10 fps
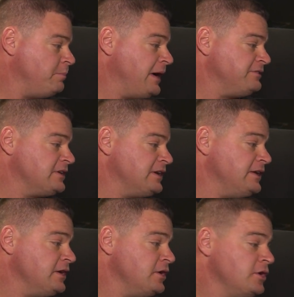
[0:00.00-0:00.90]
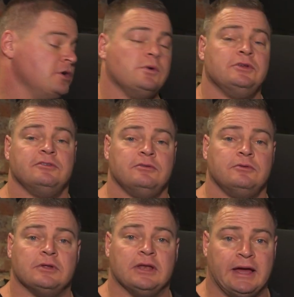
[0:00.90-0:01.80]
Basically, when you
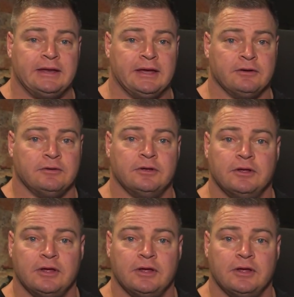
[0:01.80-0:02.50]
lay down,